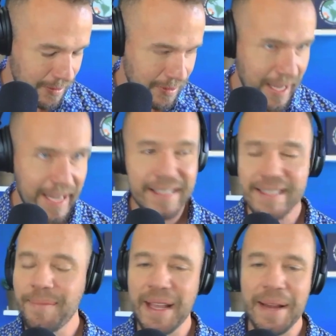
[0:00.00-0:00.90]
it's
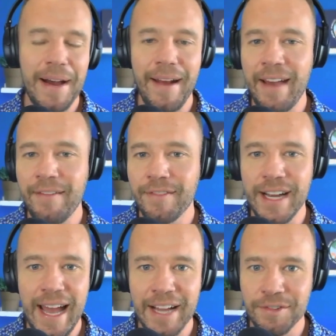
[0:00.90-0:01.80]
something about
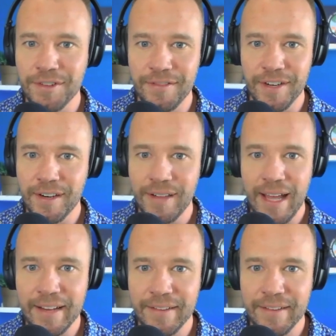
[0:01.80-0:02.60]
every extrovert, like